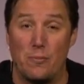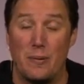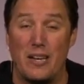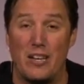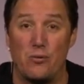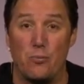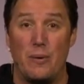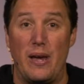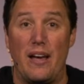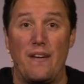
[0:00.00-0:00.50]

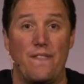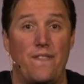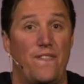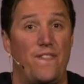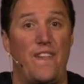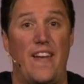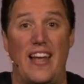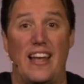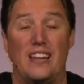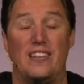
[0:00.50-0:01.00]
because we have
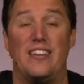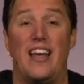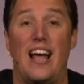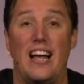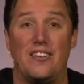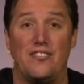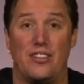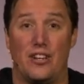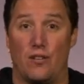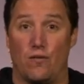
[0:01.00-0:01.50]

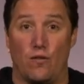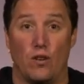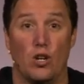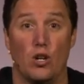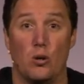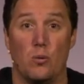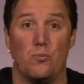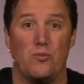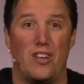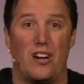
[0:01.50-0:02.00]
fantastic
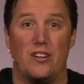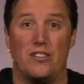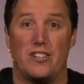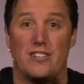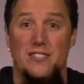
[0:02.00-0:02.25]
rooms that are